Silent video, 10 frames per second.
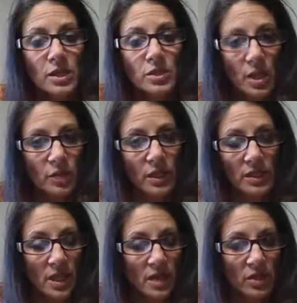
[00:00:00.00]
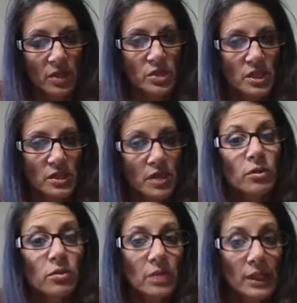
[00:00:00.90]
generate the kind of energy that
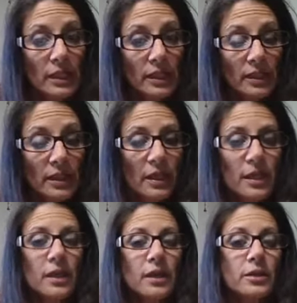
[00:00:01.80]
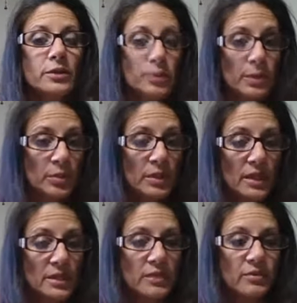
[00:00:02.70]
you need to be
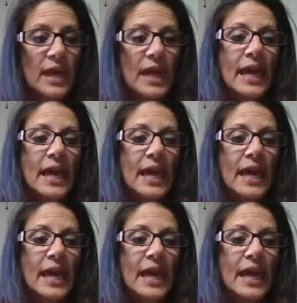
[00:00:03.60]
productive.